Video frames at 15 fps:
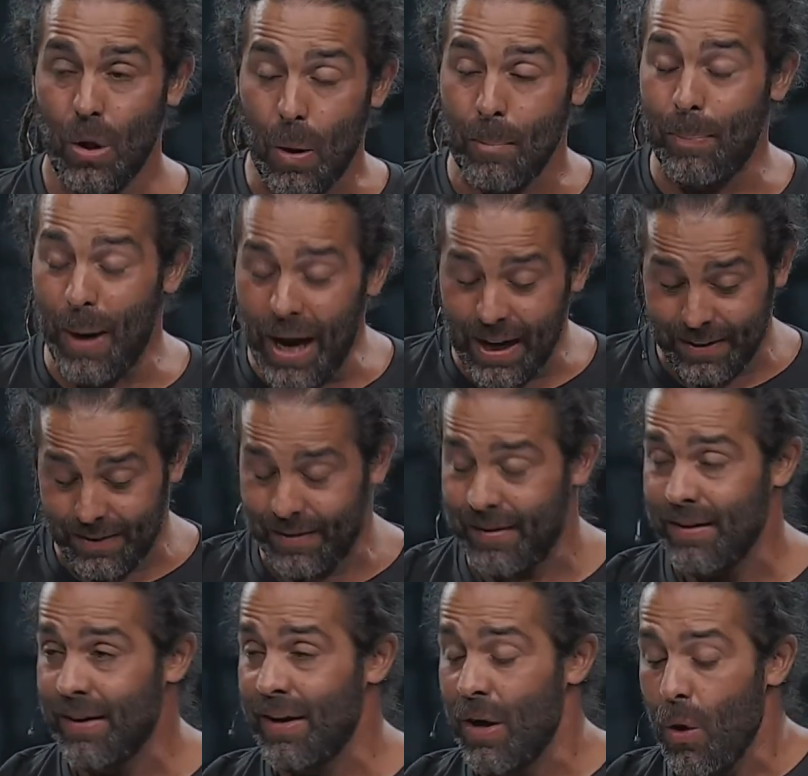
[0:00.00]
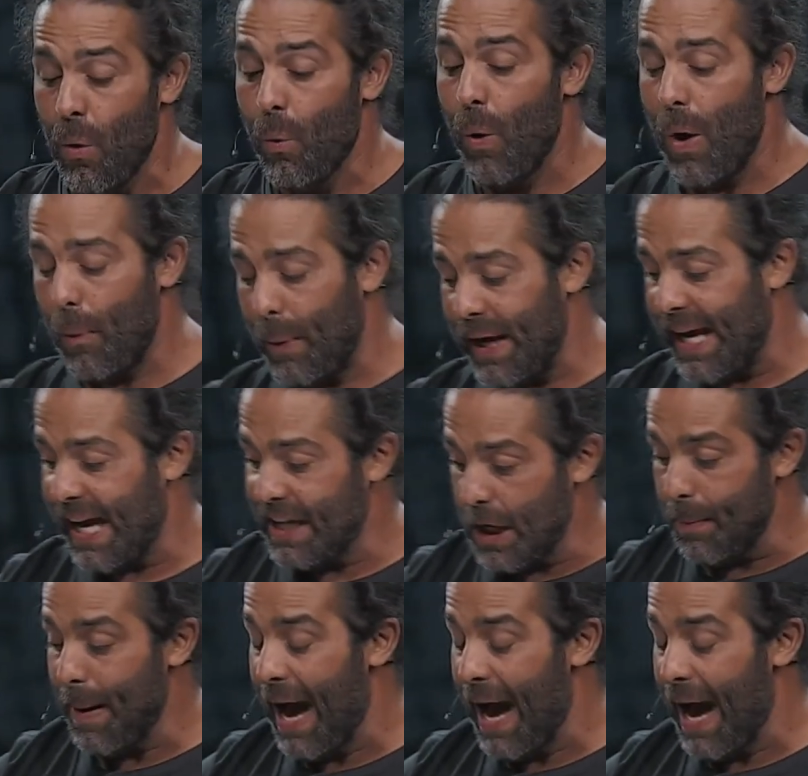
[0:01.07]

But what we end up